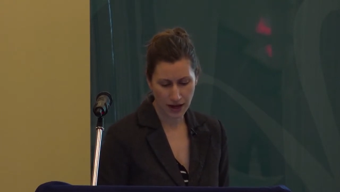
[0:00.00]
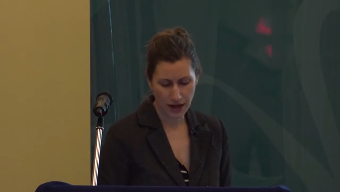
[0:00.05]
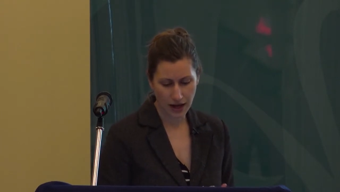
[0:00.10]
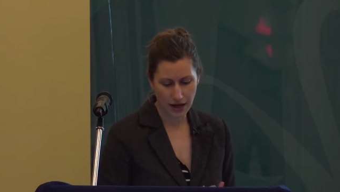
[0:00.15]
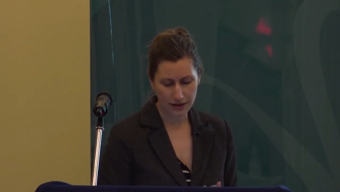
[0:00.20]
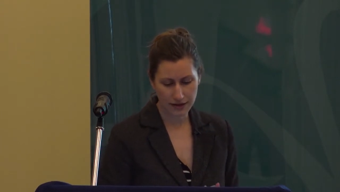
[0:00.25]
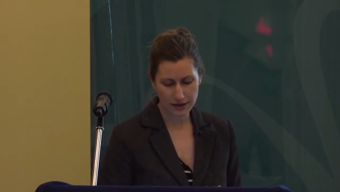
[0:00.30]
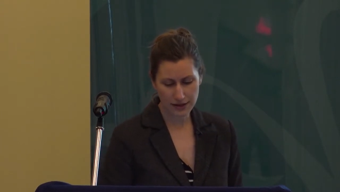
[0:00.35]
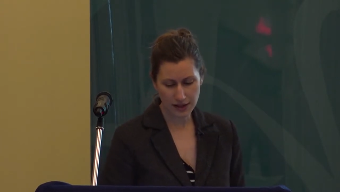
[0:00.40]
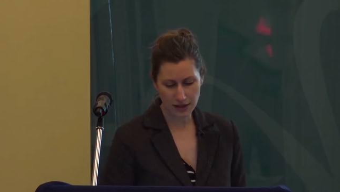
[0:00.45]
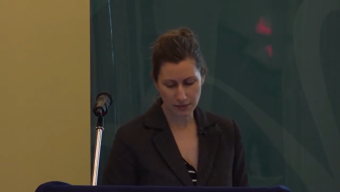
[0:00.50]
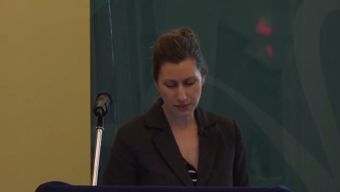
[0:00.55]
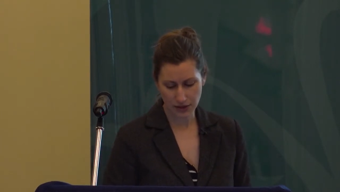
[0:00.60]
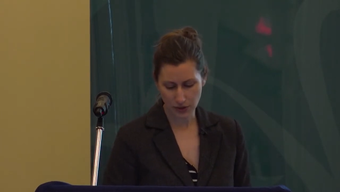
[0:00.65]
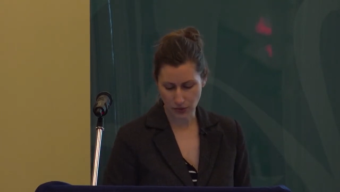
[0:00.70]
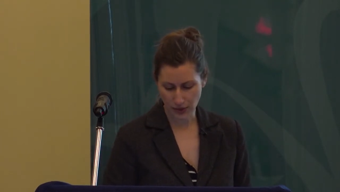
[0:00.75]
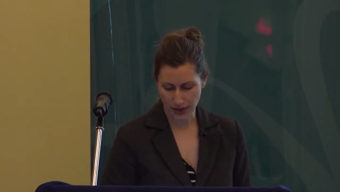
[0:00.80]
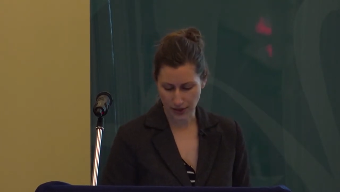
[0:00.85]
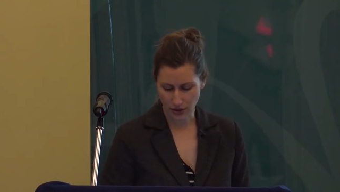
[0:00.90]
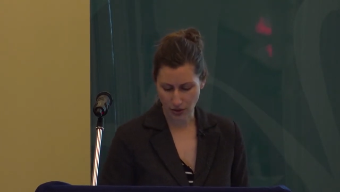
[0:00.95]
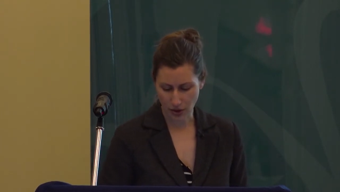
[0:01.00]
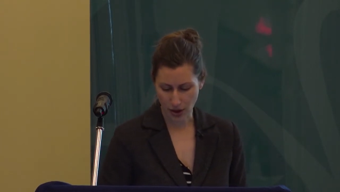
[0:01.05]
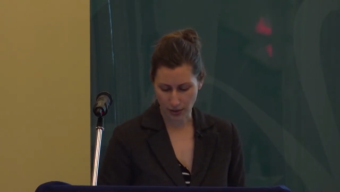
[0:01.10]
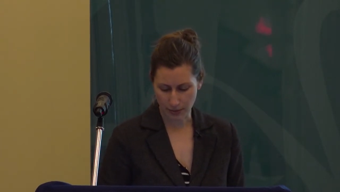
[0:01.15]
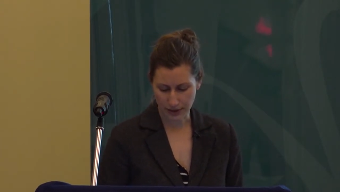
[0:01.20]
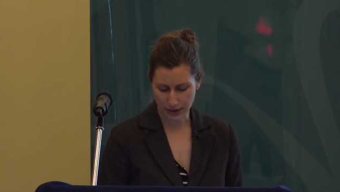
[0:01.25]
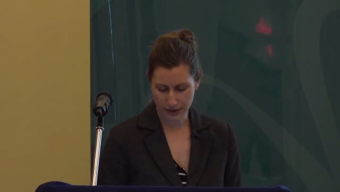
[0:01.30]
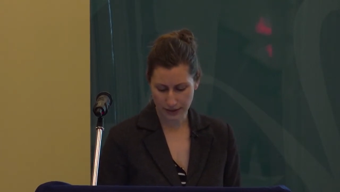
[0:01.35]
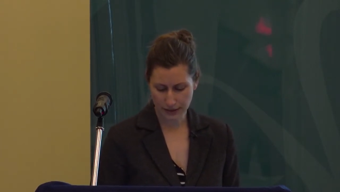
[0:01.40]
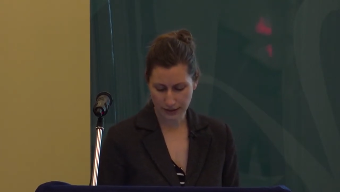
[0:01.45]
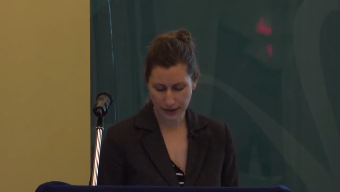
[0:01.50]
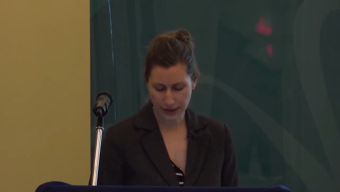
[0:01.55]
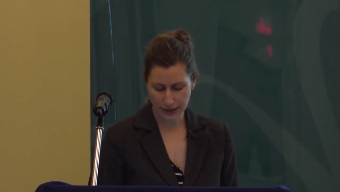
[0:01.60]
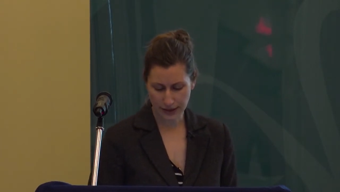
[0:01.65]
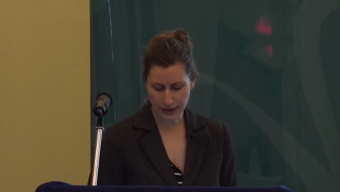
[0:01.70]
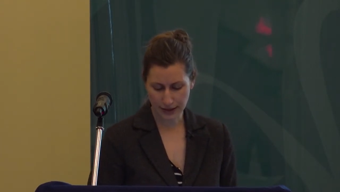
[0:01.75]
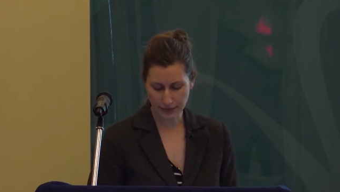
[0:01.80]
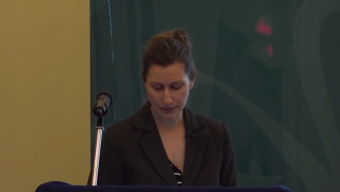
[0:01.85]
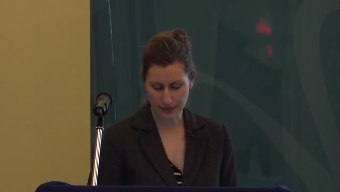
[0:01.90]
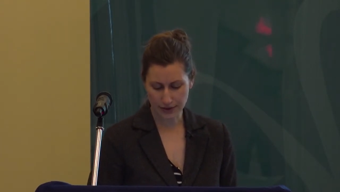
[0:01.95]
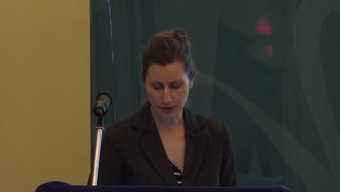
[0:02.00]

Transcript: And this can be quite common.